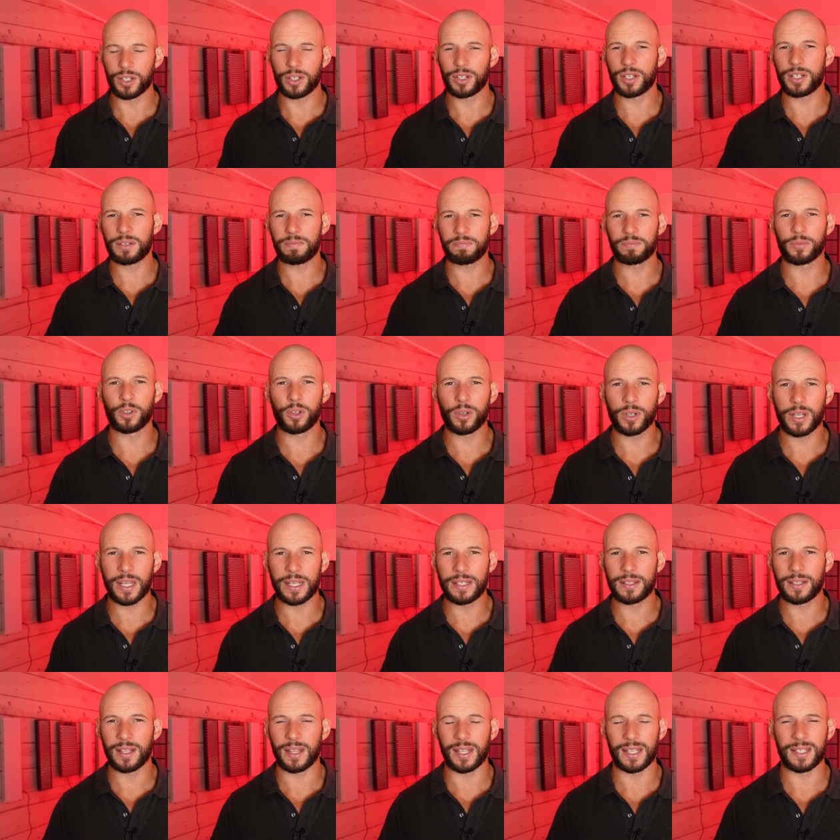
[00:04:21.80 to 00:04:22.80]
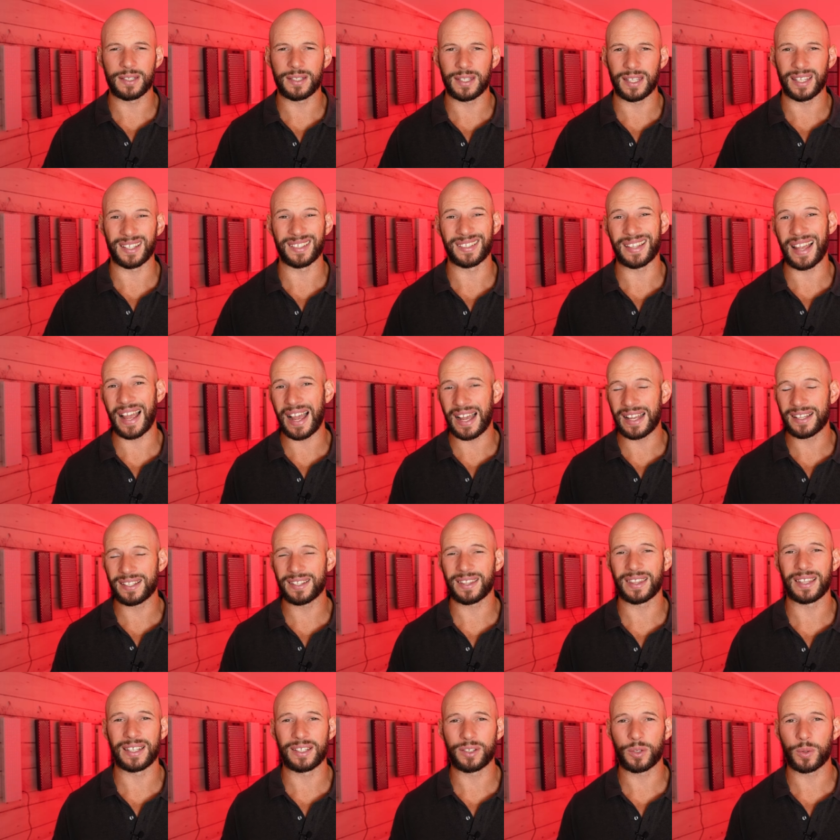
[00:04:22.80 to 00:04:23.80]
So just look into these things, ask
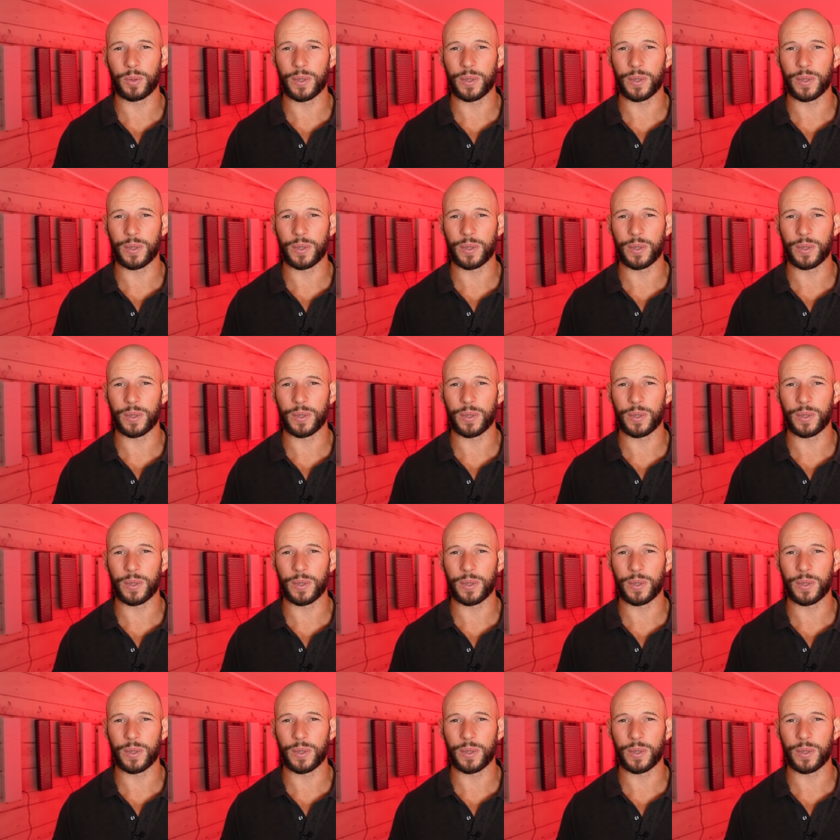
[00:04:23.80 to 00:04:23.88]
these